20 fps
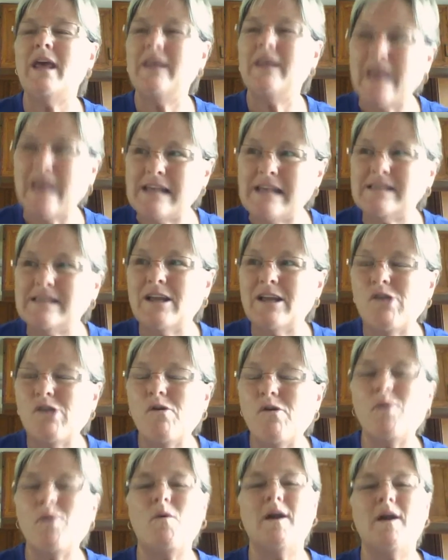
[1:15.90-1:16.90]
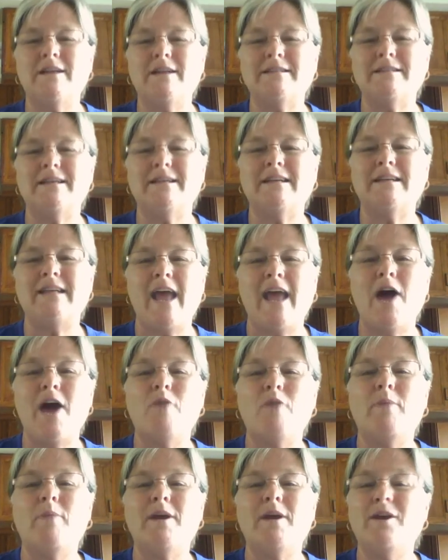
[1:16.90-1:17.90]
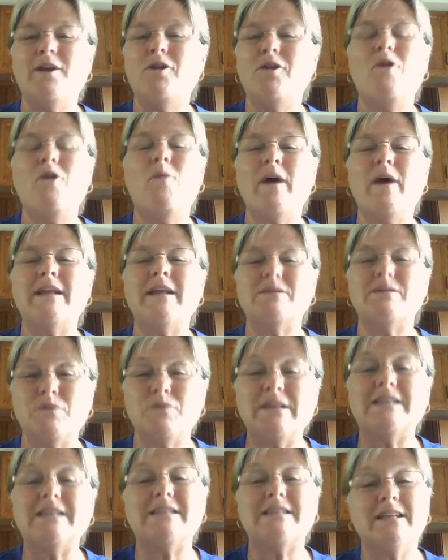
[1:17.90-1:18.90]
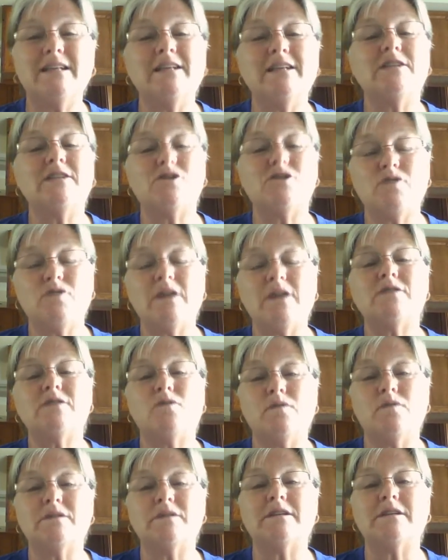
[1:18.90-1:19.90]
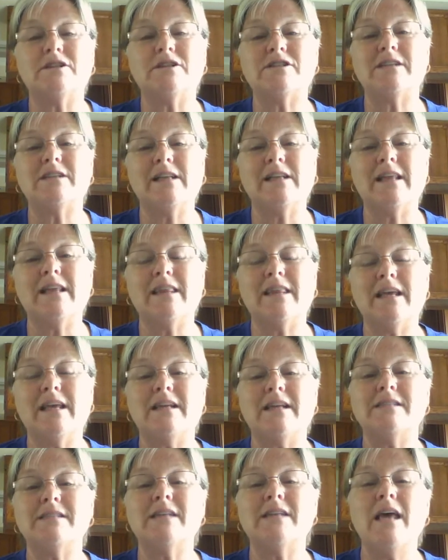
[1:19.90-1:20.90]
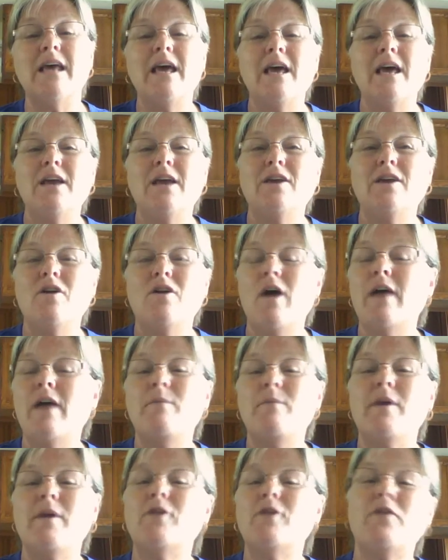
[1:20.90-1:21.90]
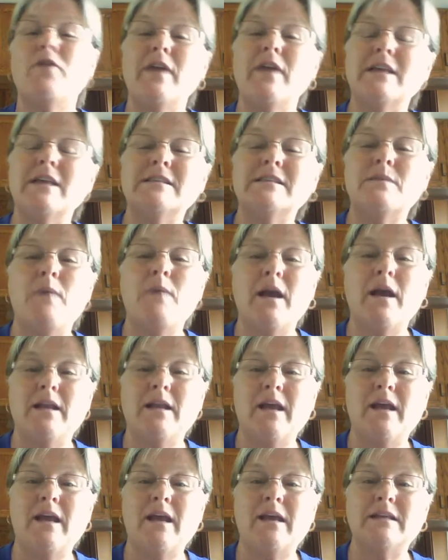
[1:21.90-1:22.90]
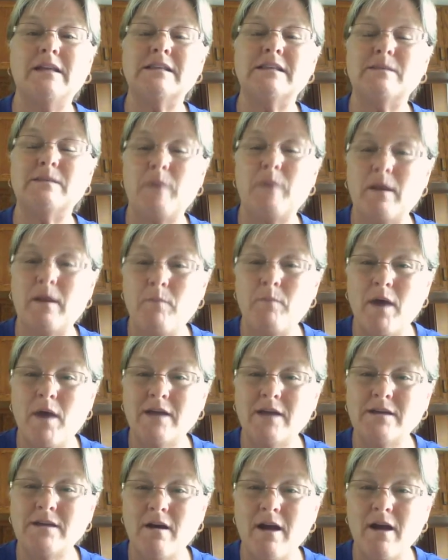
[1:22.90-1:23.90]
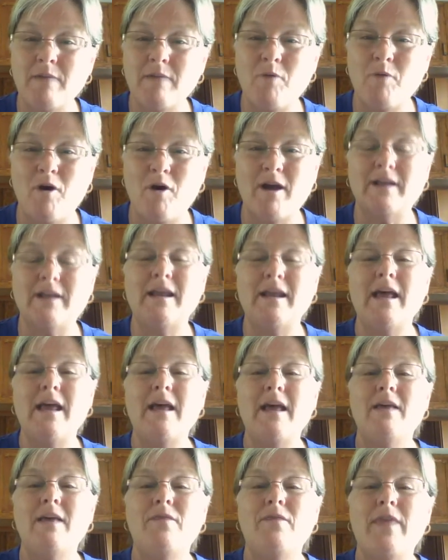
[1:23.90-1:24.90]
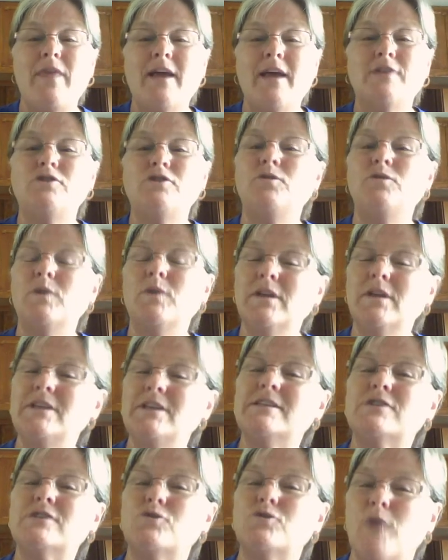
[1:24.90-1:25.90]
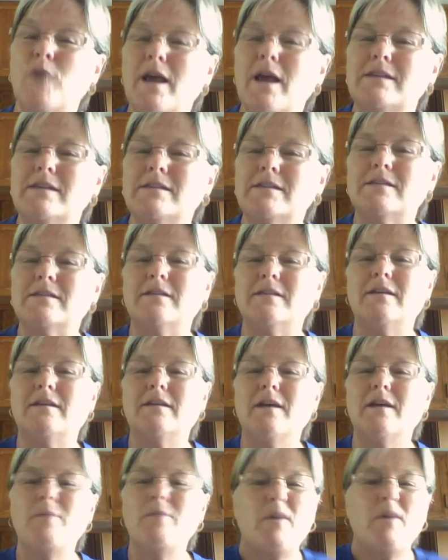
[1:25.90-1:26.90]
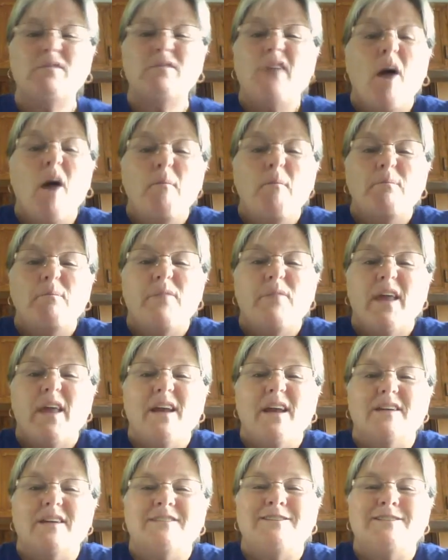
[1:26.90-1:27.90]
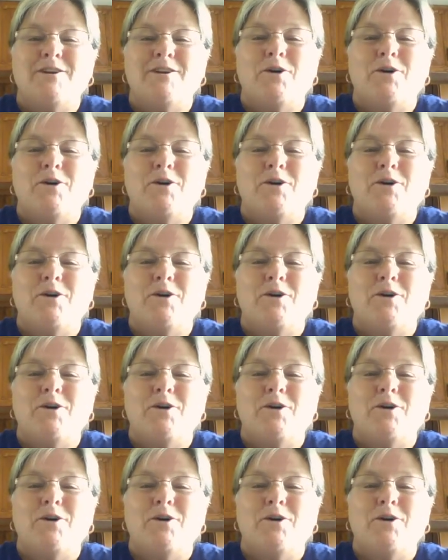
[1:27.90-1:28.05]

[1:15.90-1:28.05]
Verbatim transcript: Yes, I know I want it done now, but you know what? It's really silly to stress over such silly things. I have better things in my day to spend my time on than to really stress about dumb things,